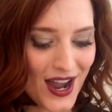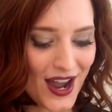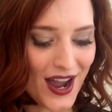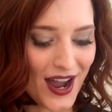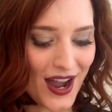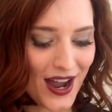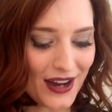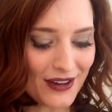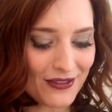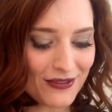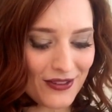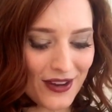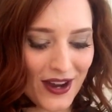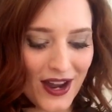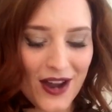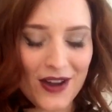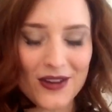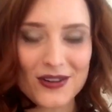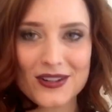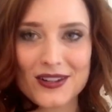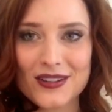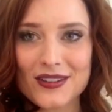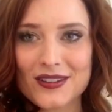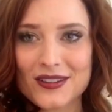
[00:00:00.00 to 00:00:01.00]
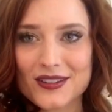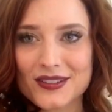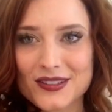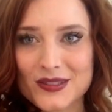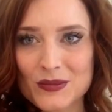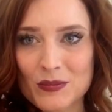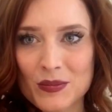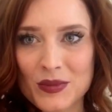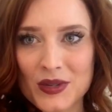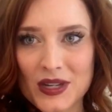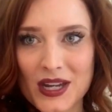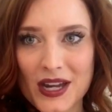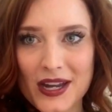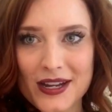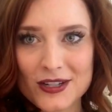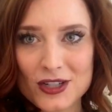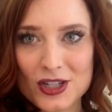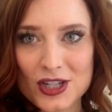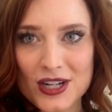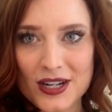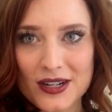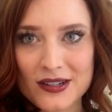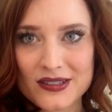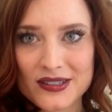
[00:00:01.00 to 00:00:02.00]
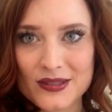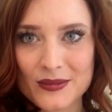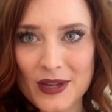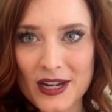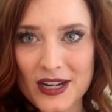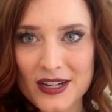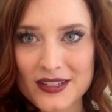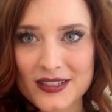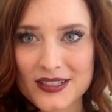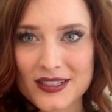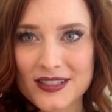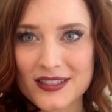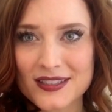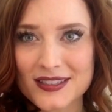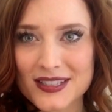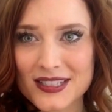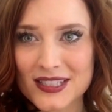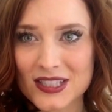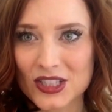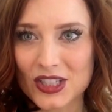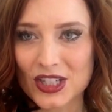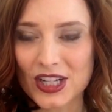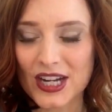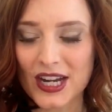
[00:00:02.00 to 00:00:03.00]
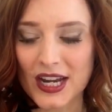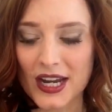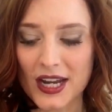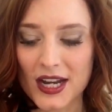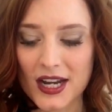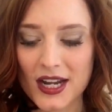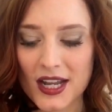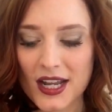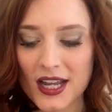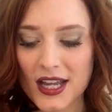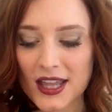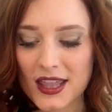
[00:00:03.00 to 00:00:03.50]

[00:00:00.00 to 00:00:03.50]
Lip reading: I found this BH Cosmetics concealer kit